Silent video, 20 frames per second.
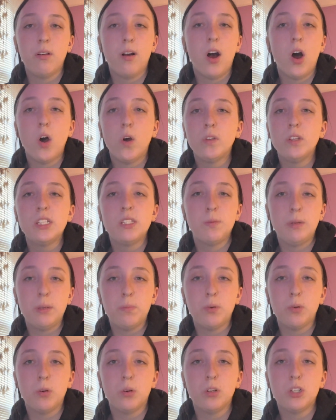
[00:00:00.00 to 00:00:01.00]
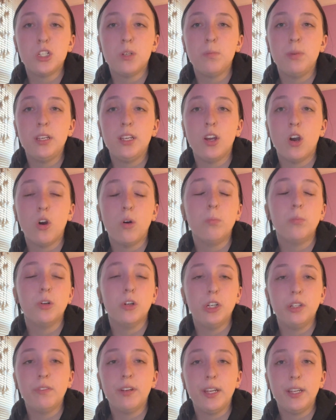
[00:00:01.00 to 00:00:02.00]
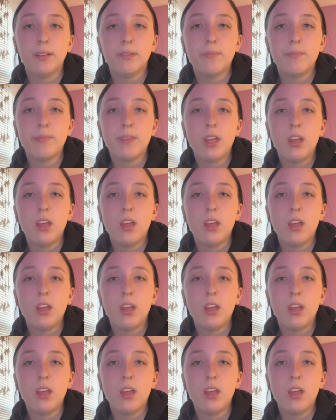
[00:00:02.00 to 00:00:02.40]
all these people should be home grieving,